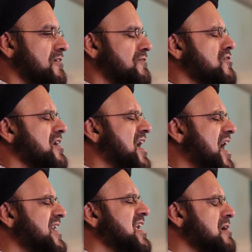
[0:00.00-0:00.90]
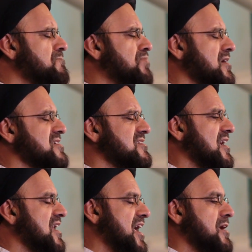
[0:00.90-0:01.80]
for any
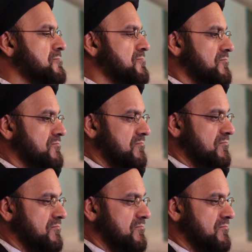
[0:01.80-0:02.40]
personal aim.